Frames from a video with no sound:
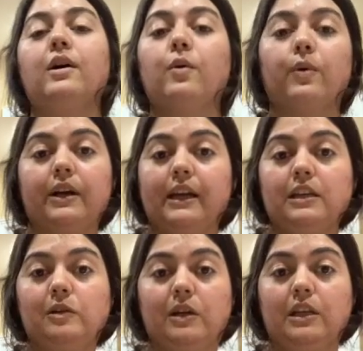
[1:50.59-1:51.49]
or again,
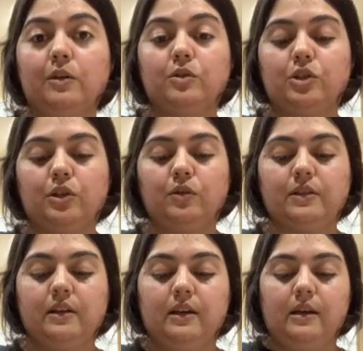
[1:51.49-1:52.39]
you can use
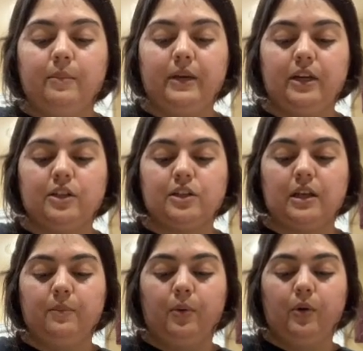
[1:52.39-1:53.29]
juice. But you're just
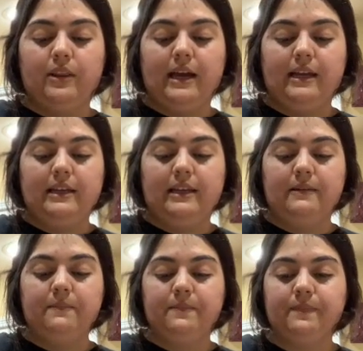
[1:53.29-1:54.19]
gonna pour that in.